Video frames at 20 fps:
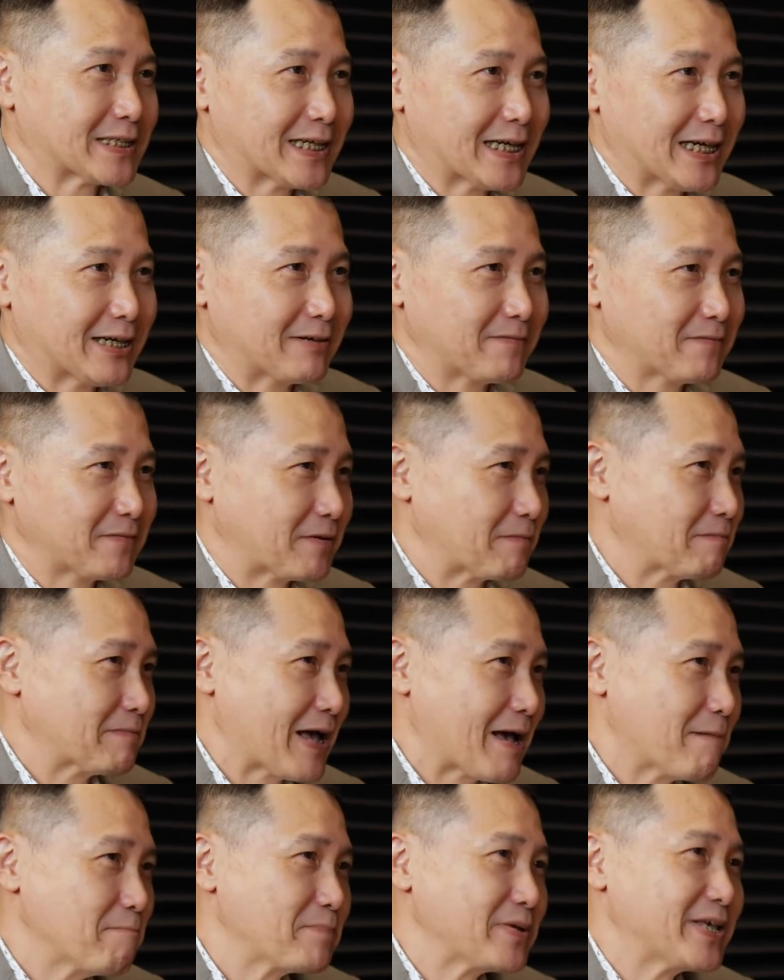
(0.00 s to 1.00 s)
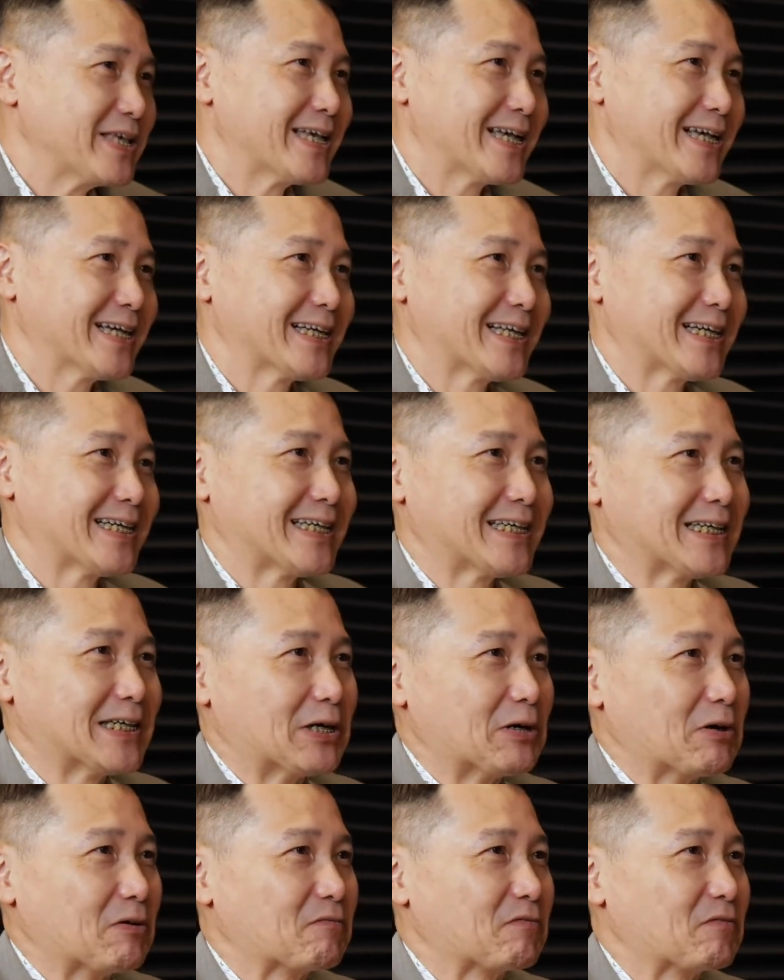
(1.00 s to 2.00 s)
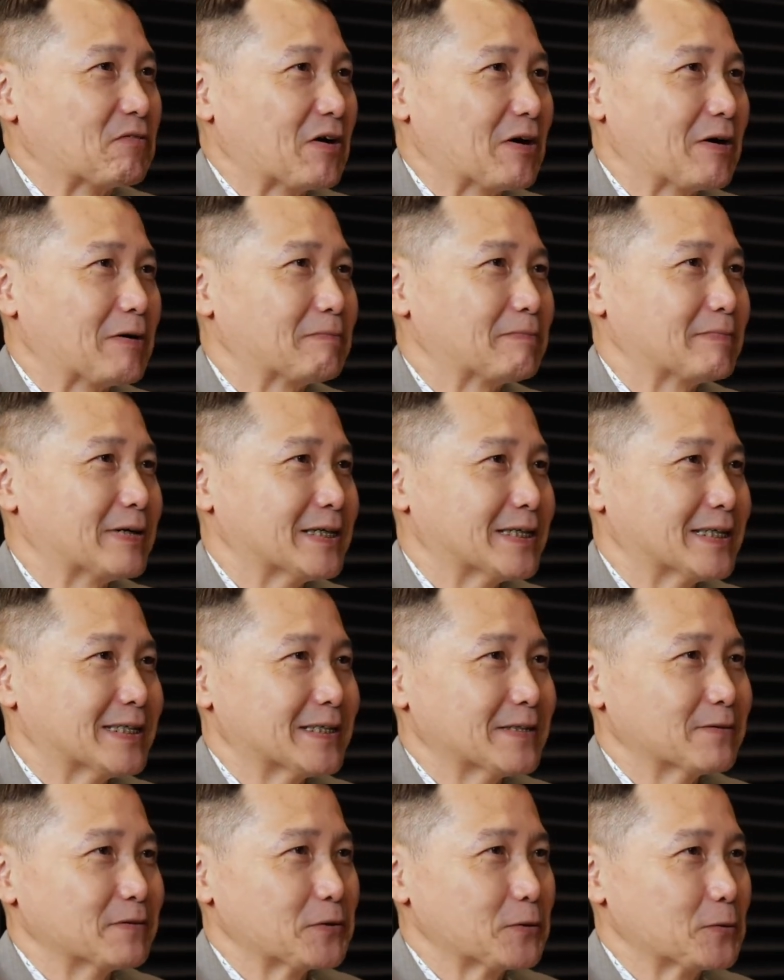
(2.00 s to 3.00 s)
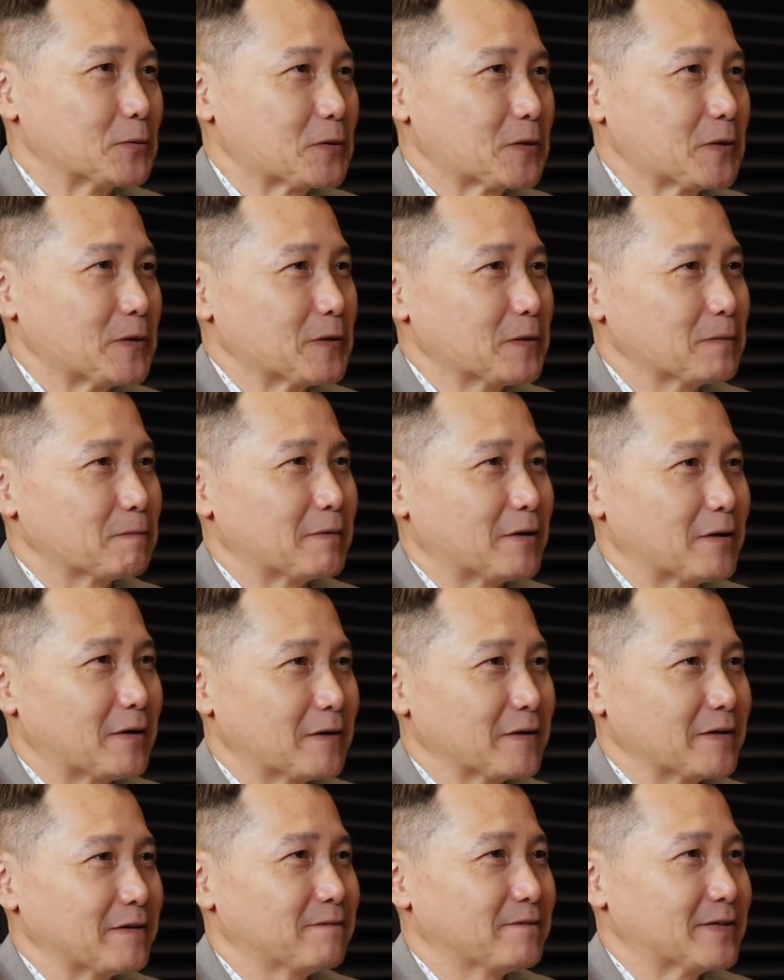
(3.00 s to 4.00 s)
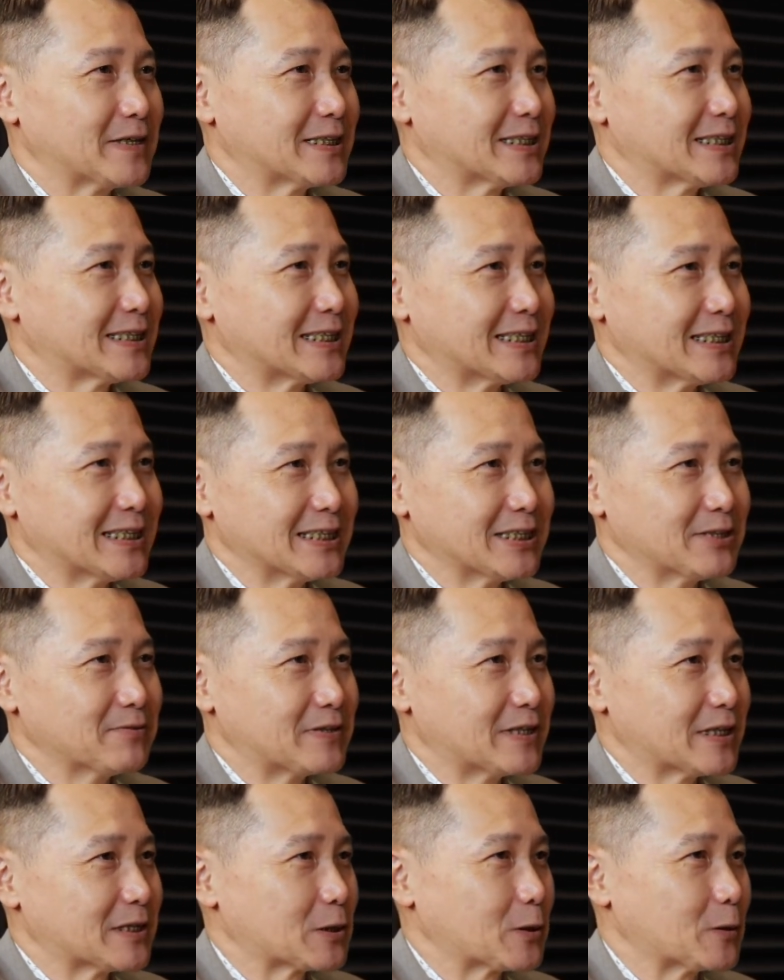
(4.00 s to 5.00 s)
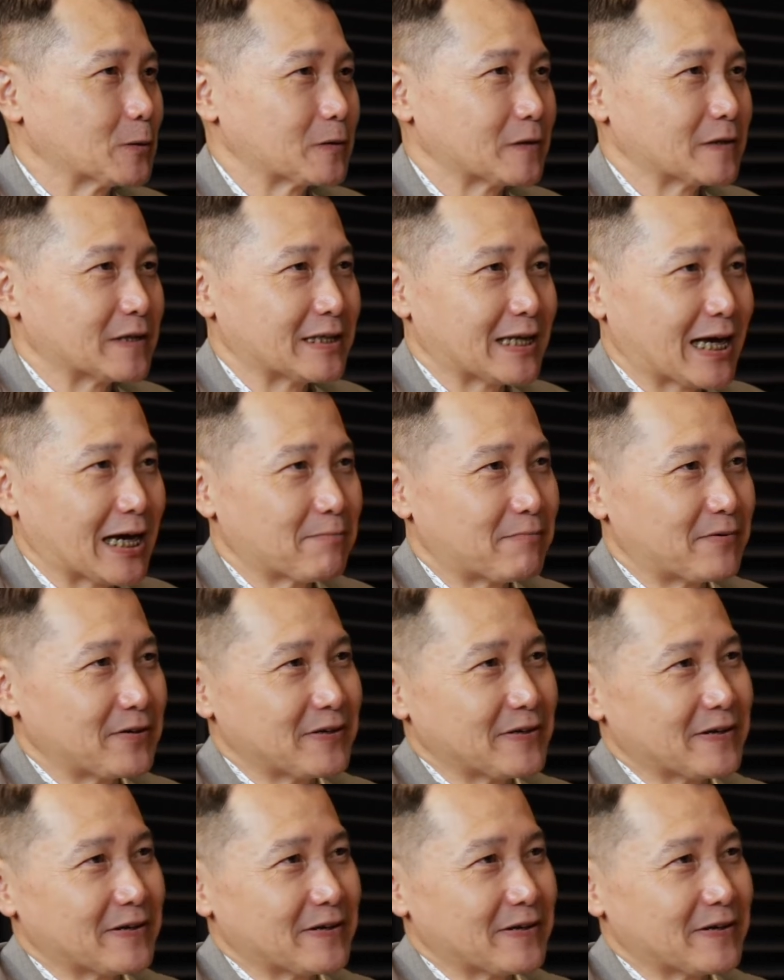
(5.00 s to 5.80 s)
from MBA or from YouTube, or even you just go to the library.